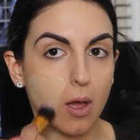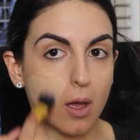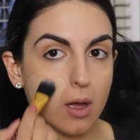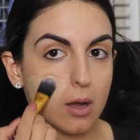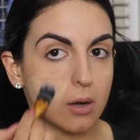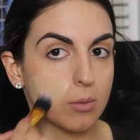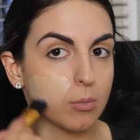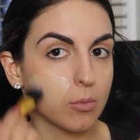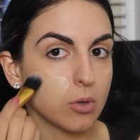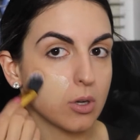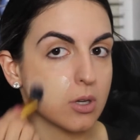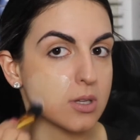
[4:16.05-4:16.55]
and
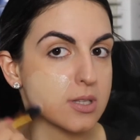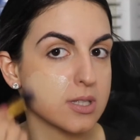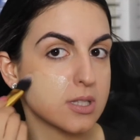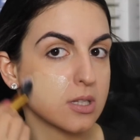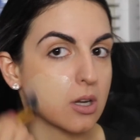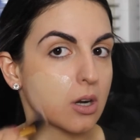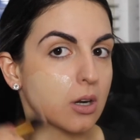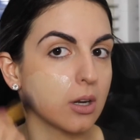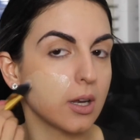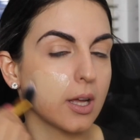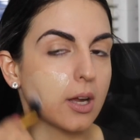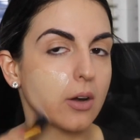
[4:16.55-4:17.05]
I'm gonna
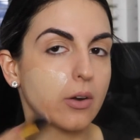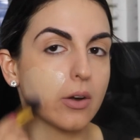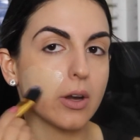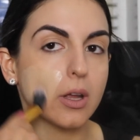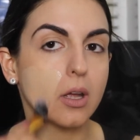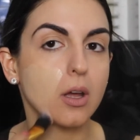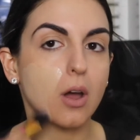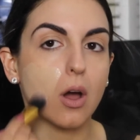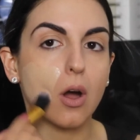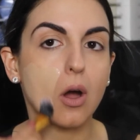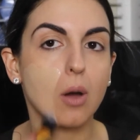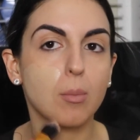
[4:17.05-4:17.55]
start layering
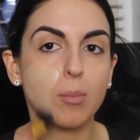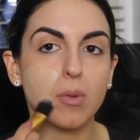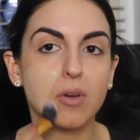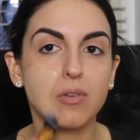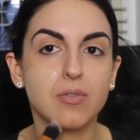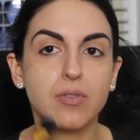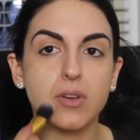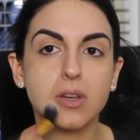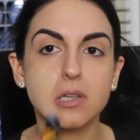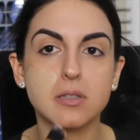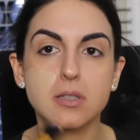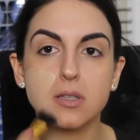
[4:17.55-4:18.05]
it on my
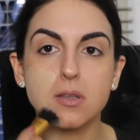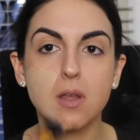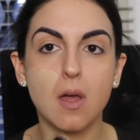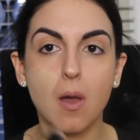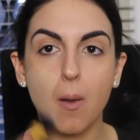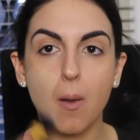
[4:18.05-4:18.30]
face.